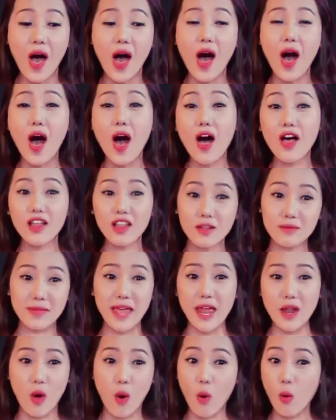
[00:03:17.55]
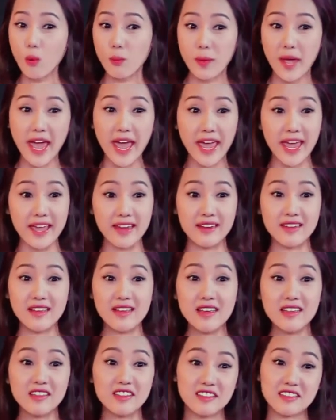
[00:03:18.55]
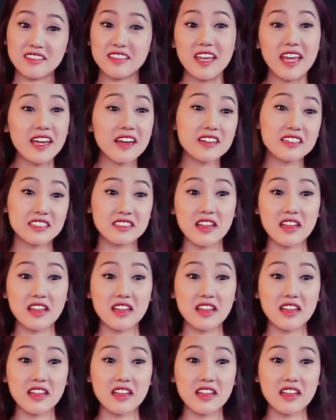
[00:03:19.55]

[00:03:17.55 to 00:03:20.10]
all that old paint, the singer